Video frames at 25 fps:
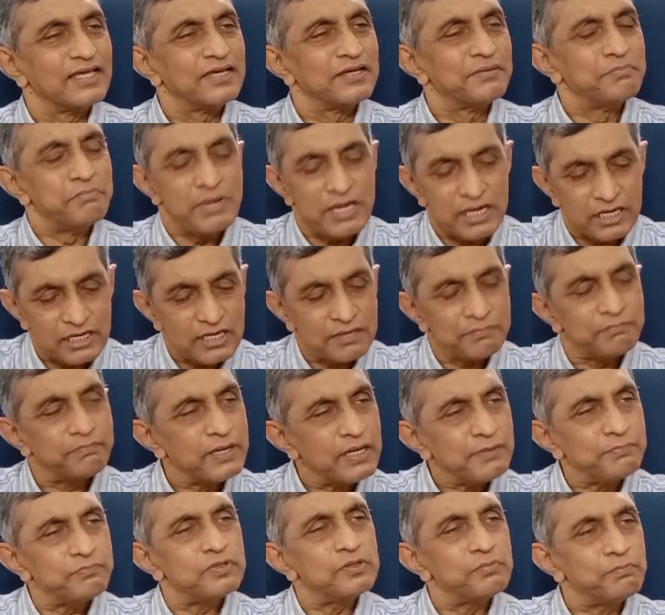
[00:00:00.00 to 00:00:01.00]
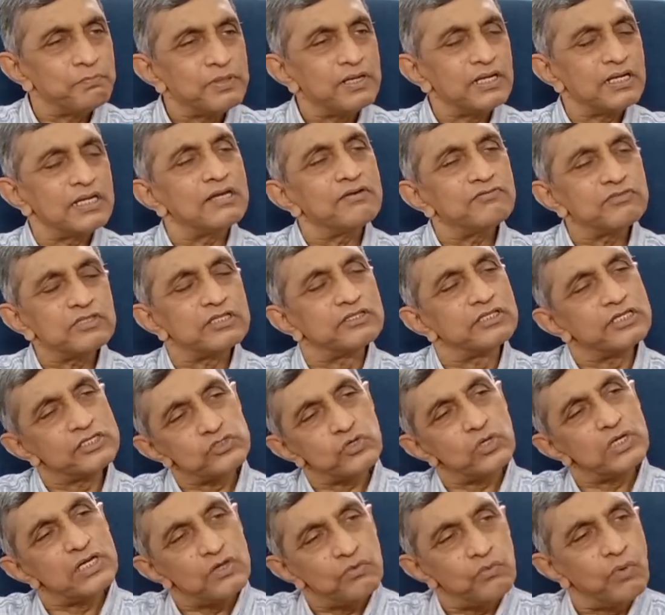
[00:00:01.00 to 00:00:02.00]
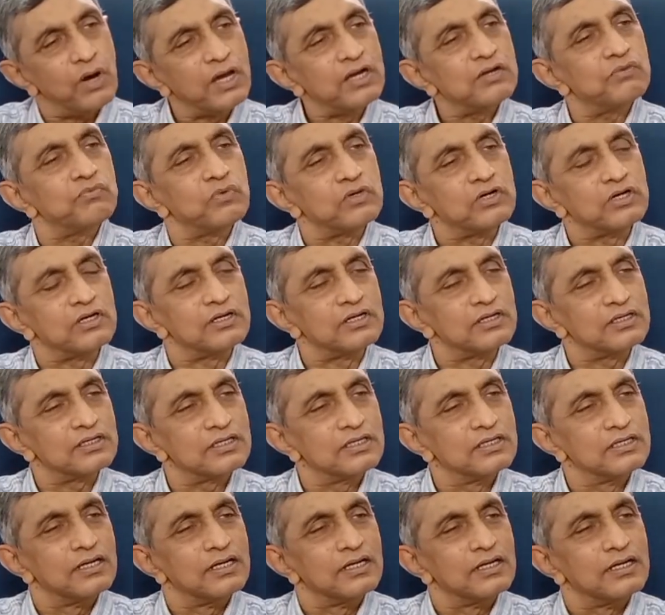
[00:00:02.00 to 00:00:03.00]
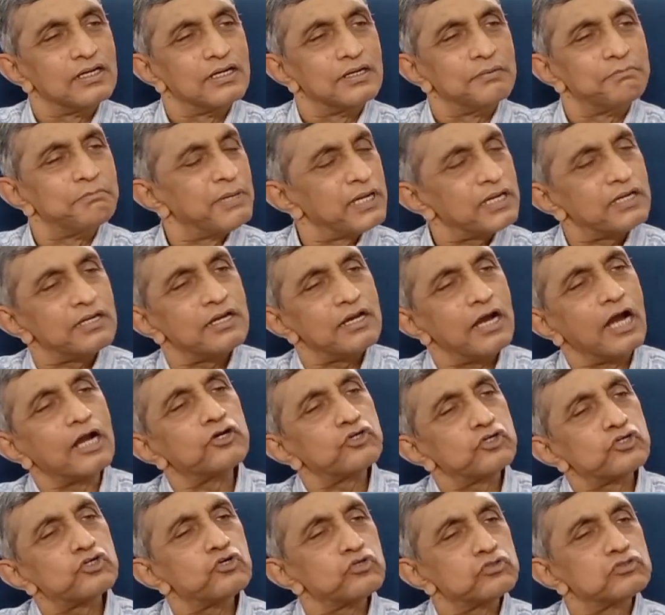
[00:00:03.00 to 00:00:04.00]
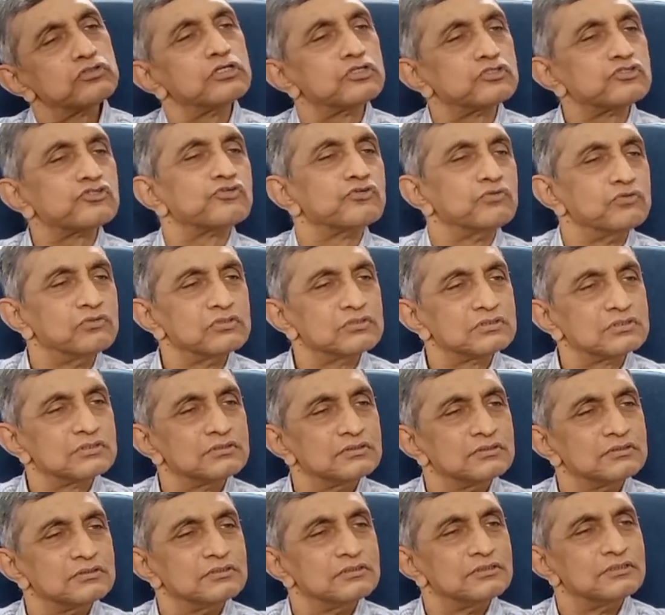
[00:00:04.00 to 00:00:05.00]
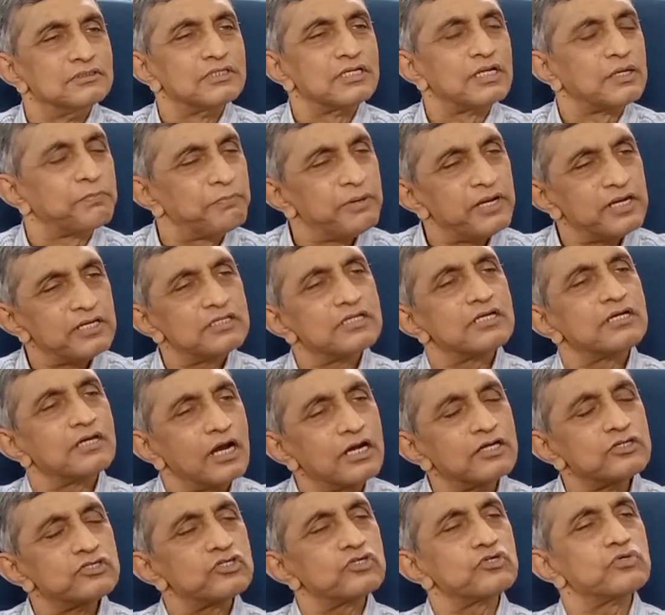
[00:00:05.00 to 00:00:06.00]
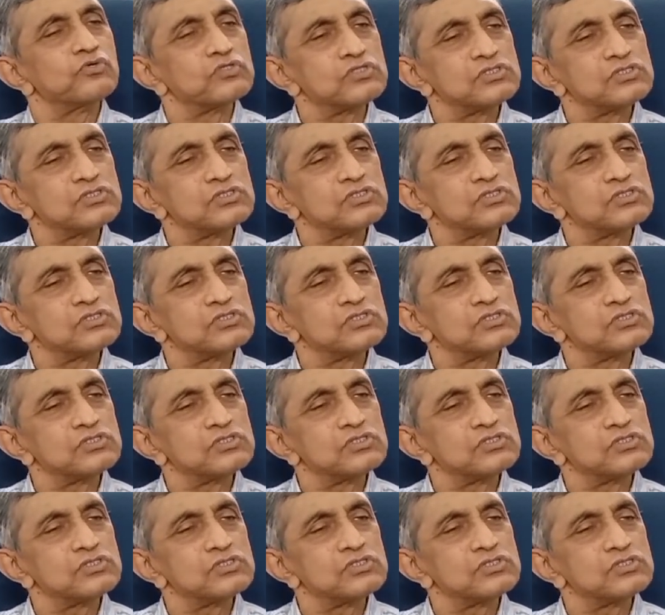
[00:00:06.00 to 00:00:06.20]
Making people believe that there's only one word, making untruth the truth, repeating untruths